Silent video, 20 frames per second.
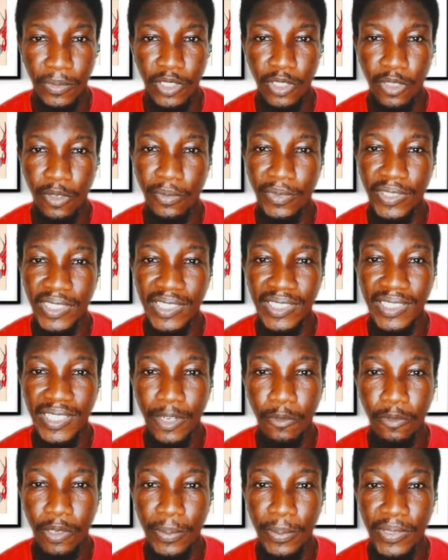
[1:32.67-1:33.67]
They update their
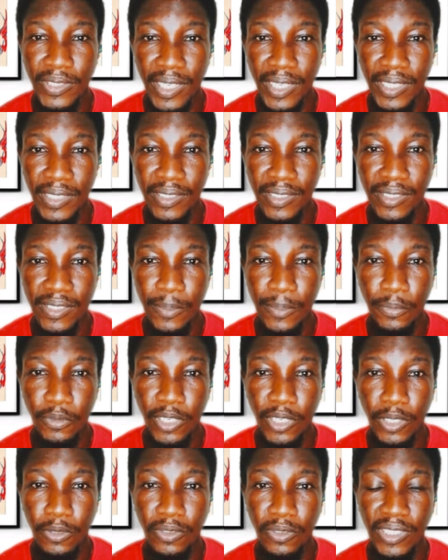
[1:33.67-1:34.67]
websites, they put
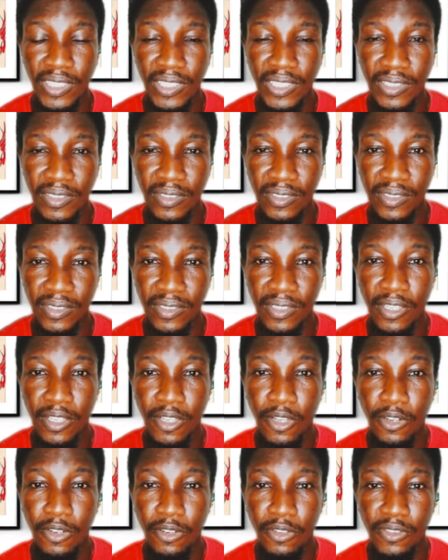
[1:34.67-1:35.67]
out things
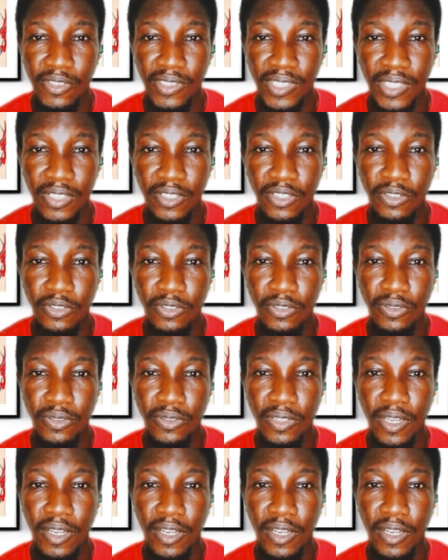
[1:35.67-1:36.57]
concerning